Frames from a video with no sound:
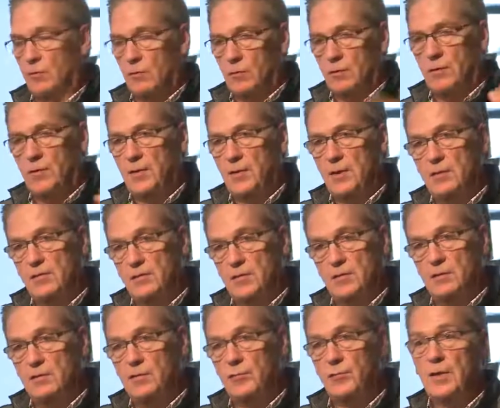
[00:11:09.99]
of what things
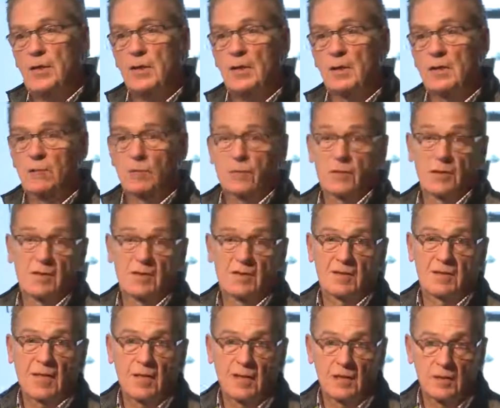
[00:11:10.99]
that are green or
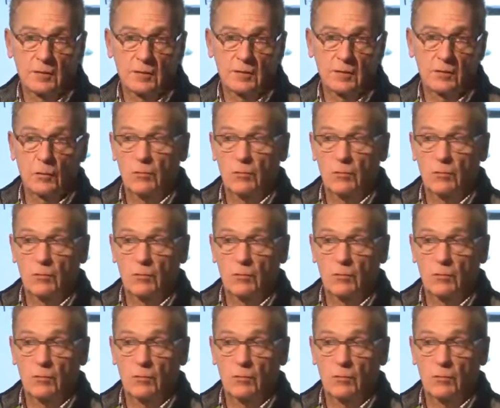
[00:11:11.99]
sustainable